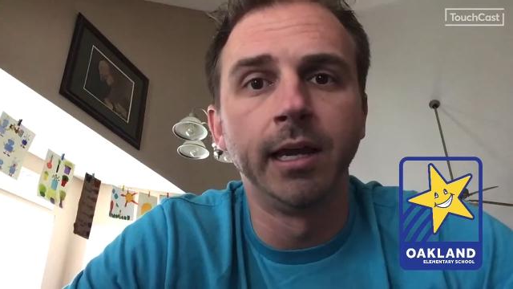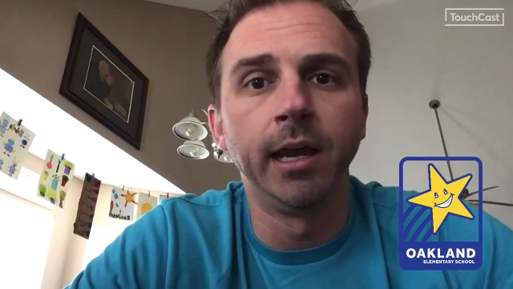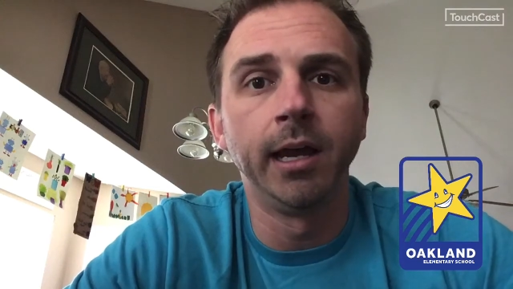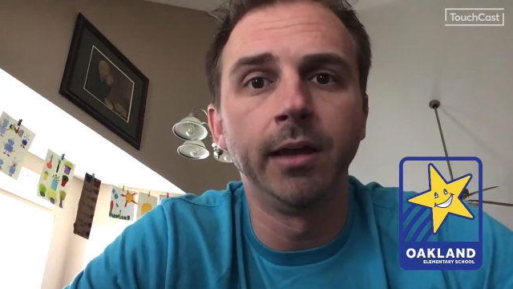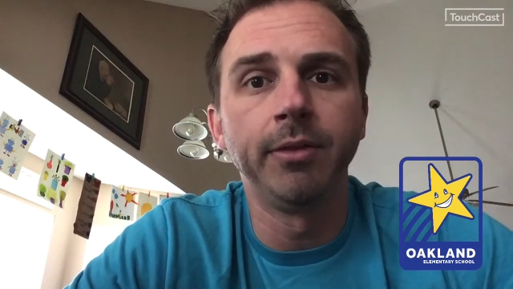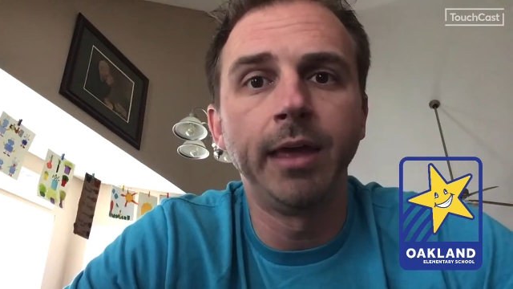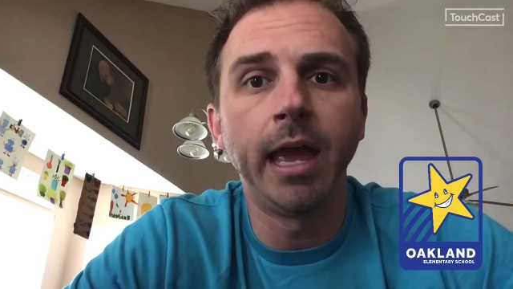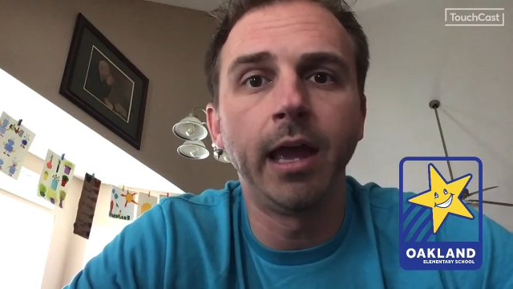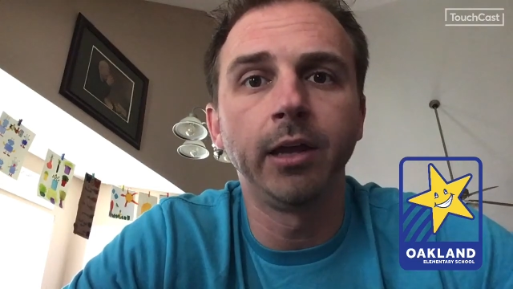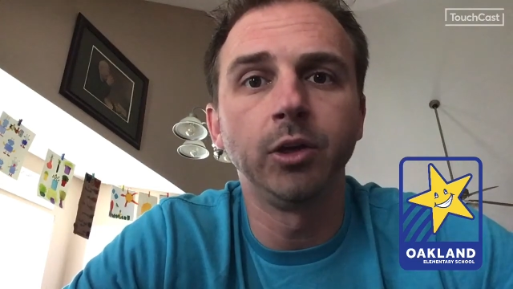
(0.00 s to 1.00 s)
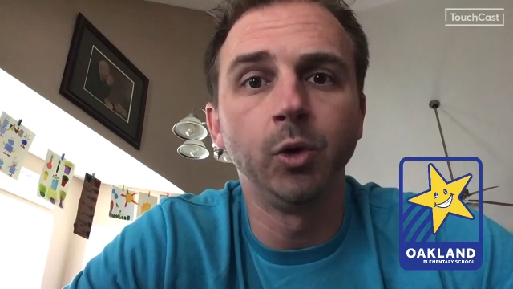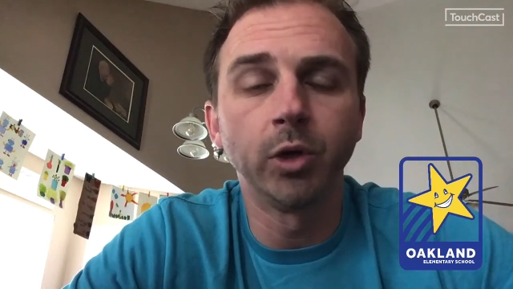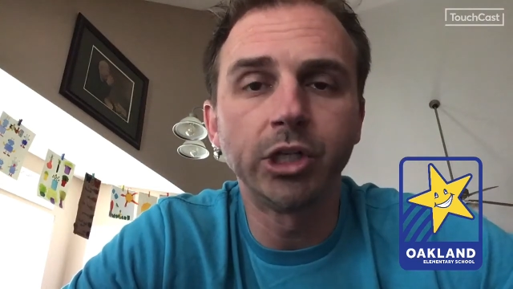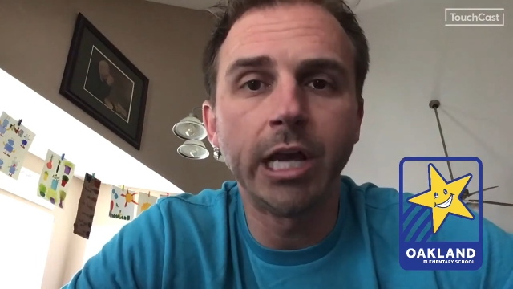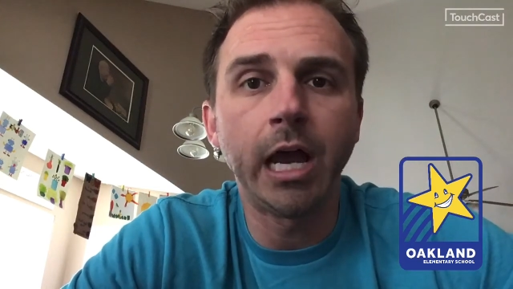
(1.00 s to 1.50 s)
that
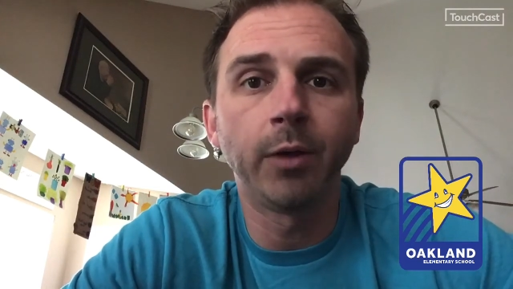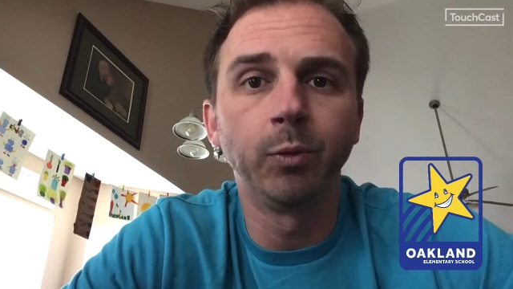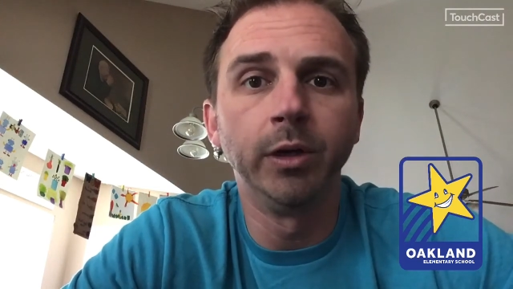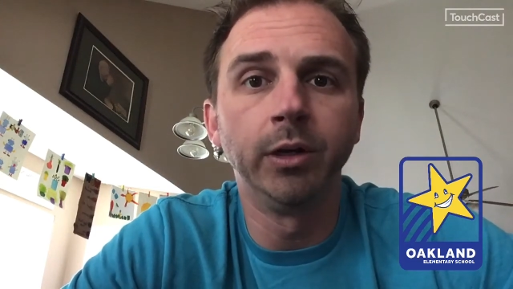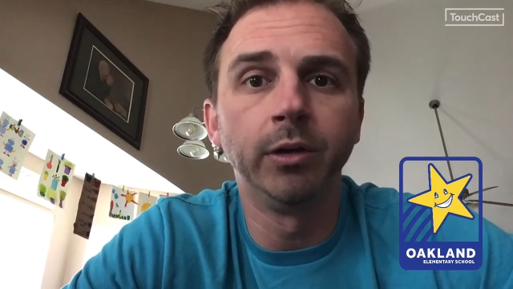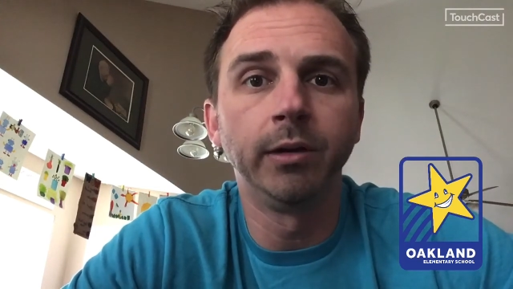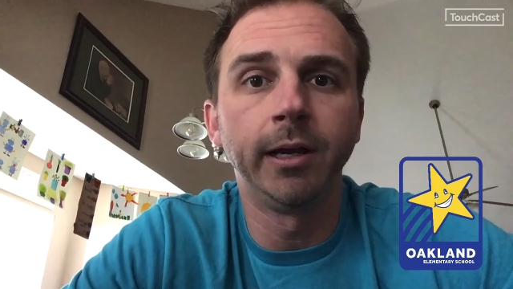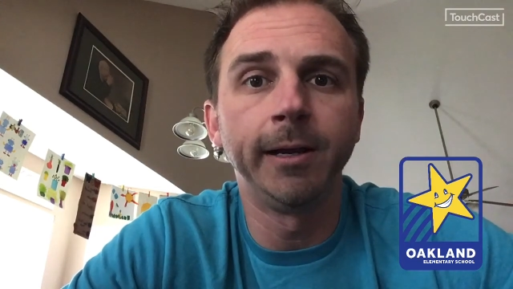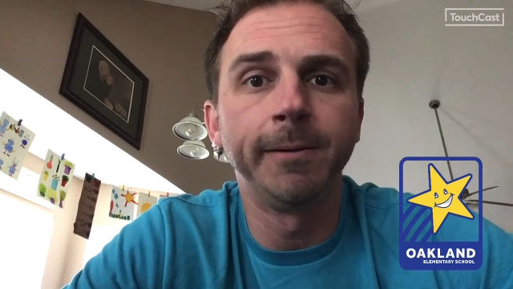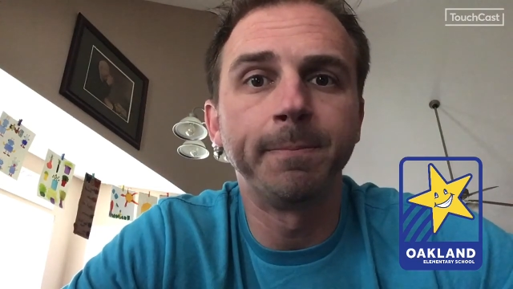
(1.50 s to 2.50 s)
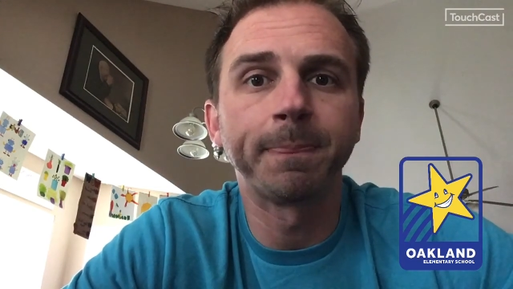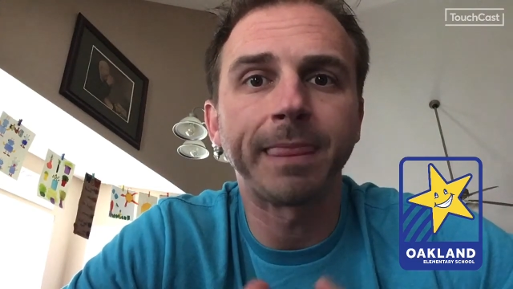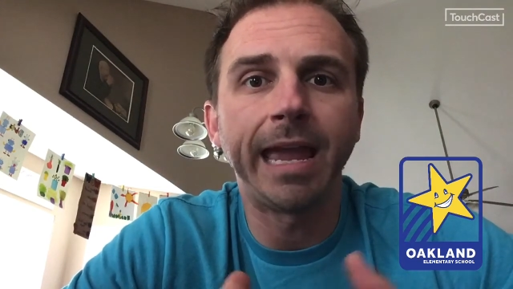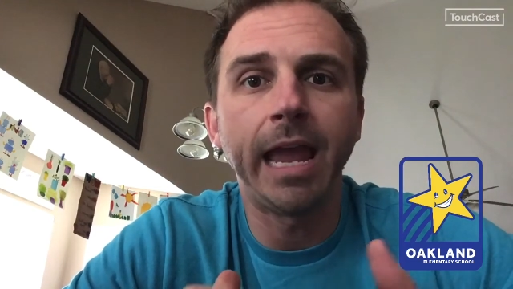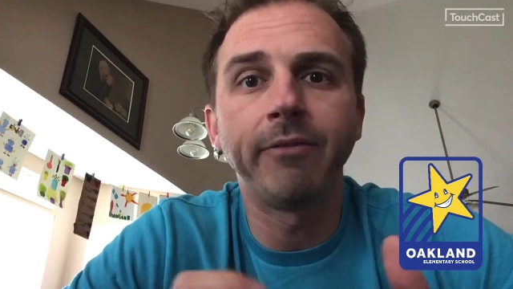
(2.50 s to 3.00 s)
your child will
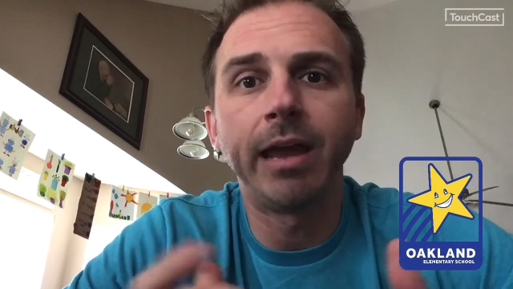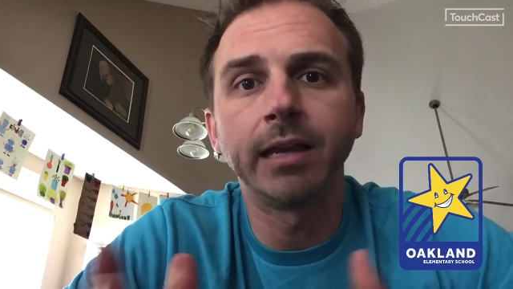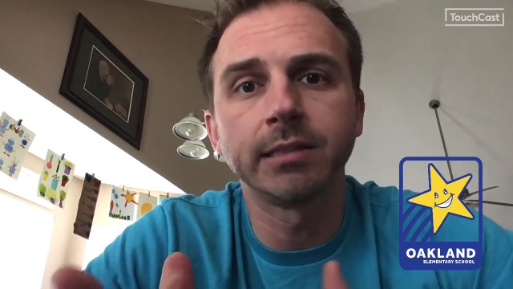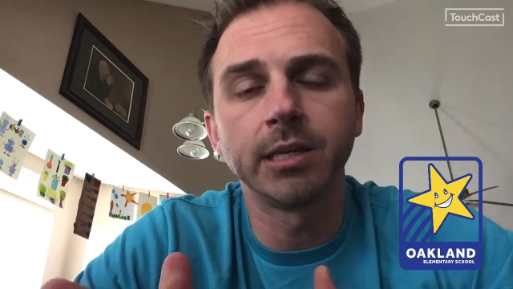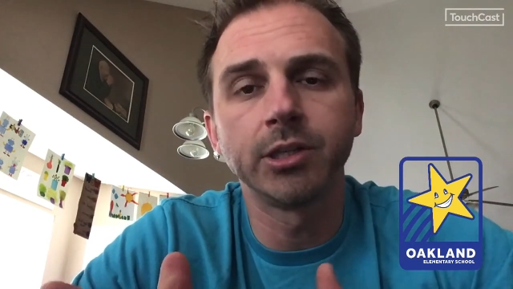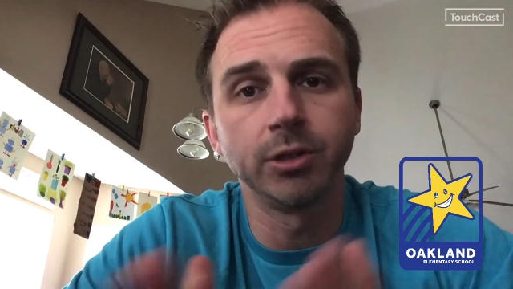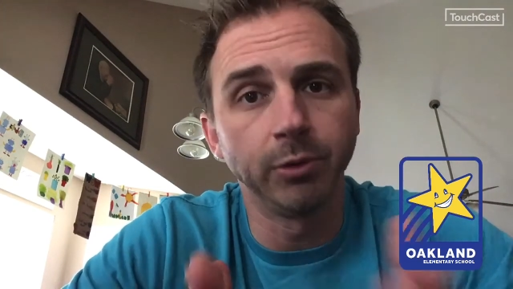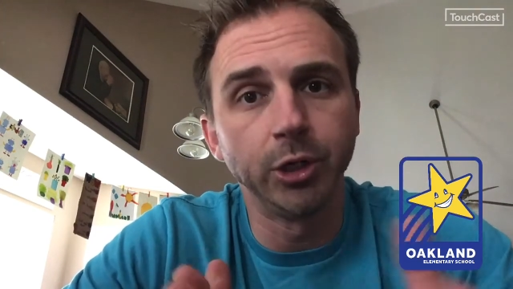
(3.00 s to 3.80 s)
have access to,